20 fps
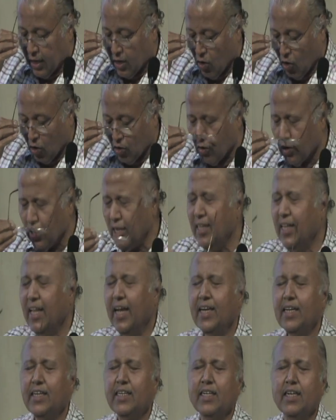Not only
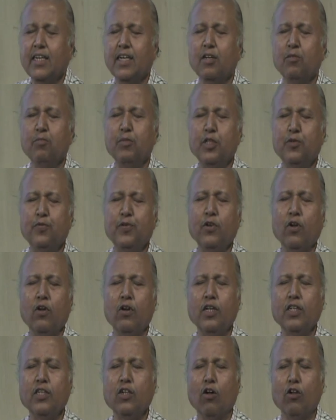that, bisphenol
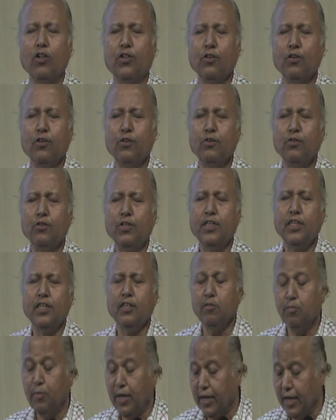is also used
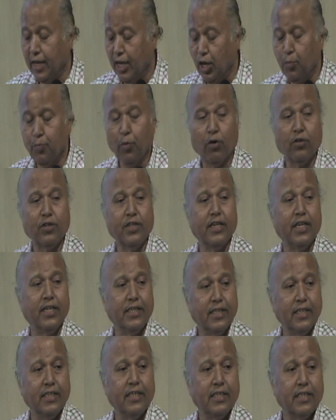in making epoxy
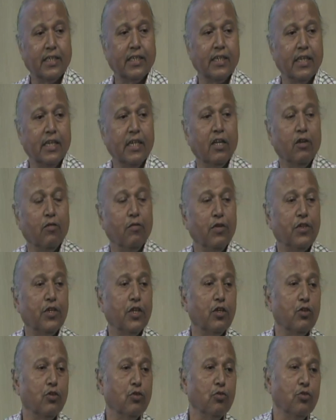resins, which
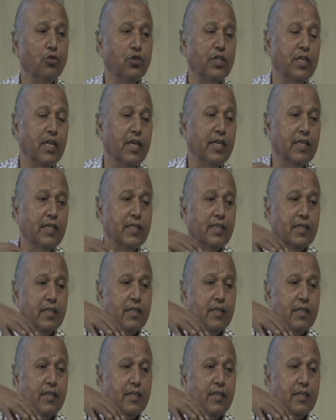are used as